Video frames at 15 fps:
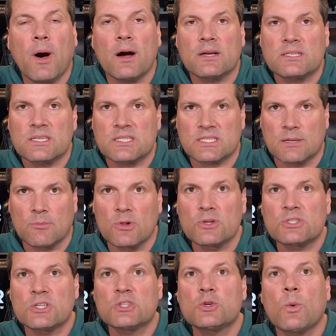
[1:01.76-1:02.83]
Bucks.
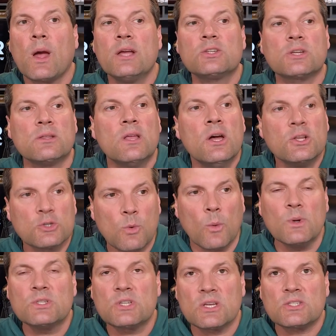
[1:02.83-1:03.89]
Similar situation to what
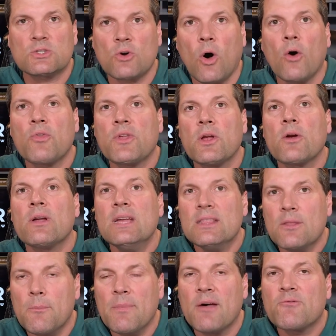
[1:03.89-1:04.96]
we just saw here
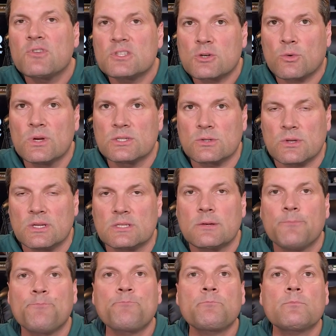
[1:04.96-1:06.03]
in the Memphis Grizzlies.
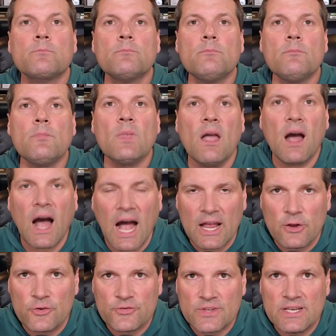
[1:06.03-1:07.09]

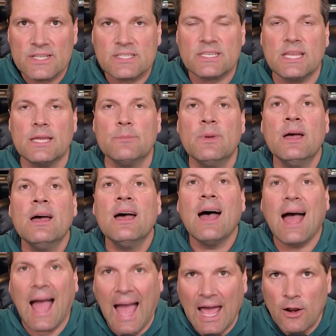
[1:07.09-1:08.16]
Higher-seeded team
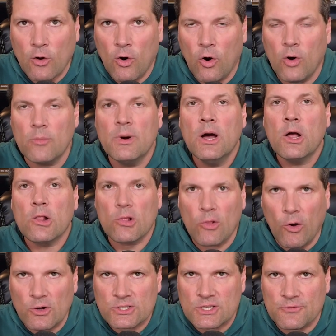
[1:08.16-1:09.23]
at home,
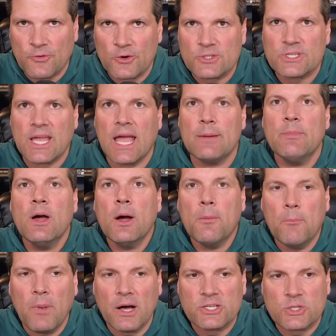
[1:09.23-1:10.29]
lost the first game,
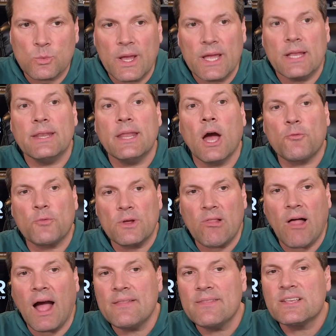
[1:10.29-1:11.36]
must win. Now, if we
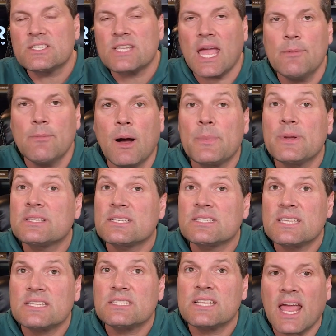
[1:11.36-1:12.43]
line this game up, it's a
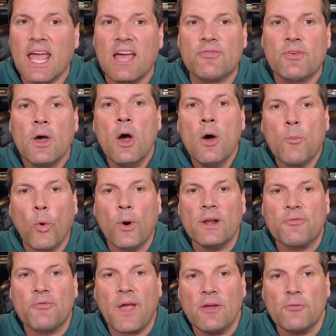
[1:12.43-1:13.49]

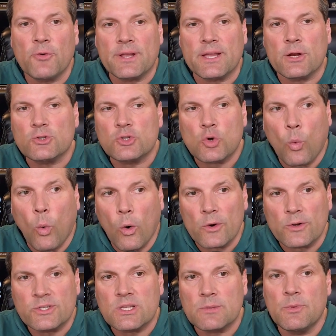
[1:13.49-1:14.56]
6.5-point favorite here
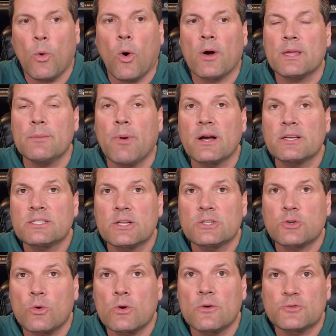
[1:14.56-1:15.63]
towards the Milwaukee Bucks and a
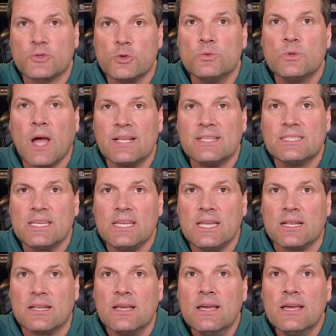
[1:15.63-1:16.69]
total of
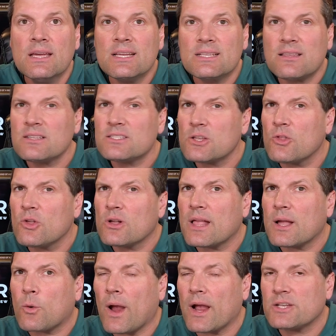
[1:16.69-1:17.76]
219. It doesn't look
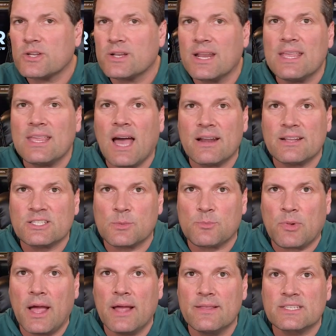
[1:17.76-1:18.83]
like we're actually going to get Giannis to
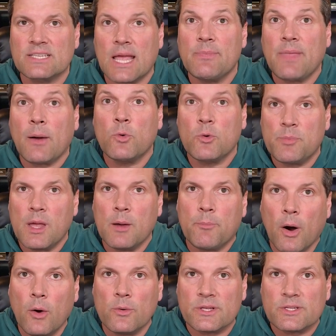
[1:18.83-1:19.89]
play in this game. That would be a
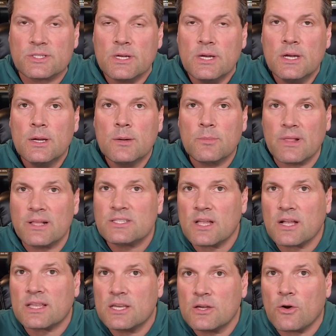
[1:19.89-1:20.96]
bonus. But let's
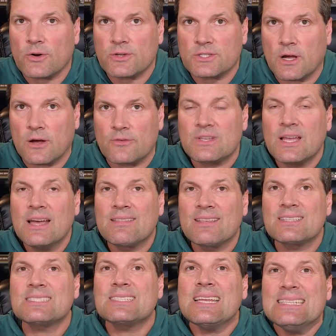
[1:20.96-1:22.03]
not kid ourselves.
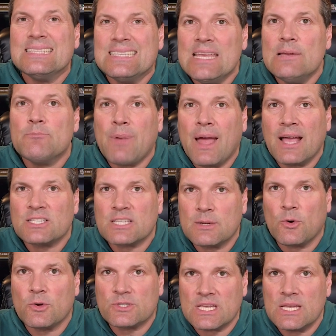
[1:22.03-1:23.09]
This is a deep
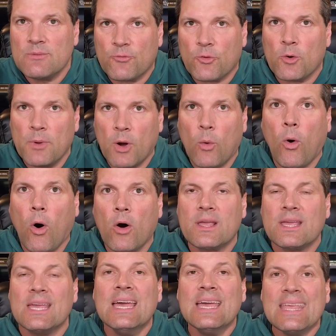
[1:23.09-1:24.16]
basketball team for
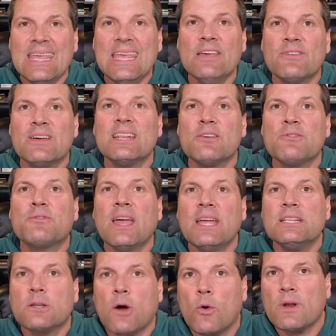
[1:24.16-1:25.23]
Milwaukee. Even if
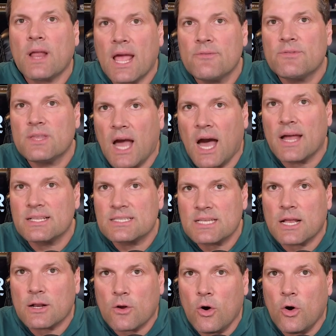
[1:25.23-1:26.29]
they don't have Giannis
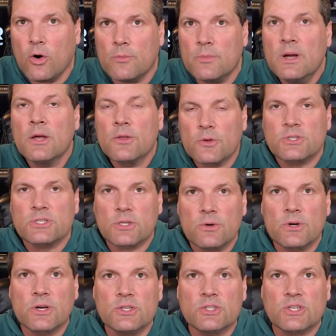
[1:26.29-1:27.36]
at home, there's
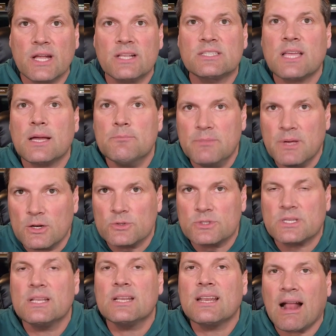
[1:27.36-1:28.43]
still a good chance that
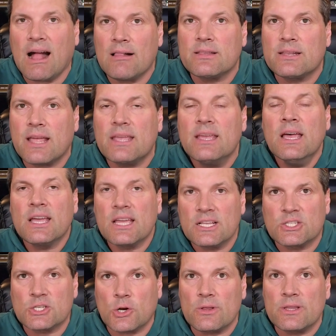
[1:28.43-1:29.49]
Middleton and Holiday
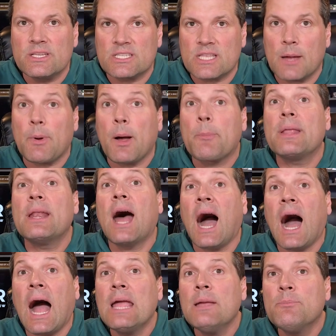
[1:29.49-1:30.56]
can certainly step up, and
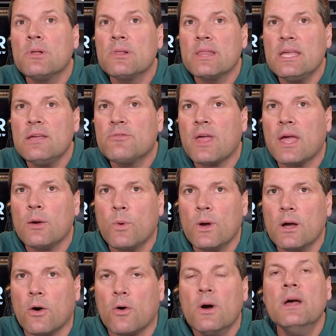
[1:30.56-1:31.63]
I believe they
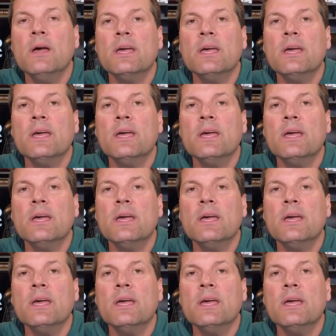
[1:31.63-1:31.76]
will.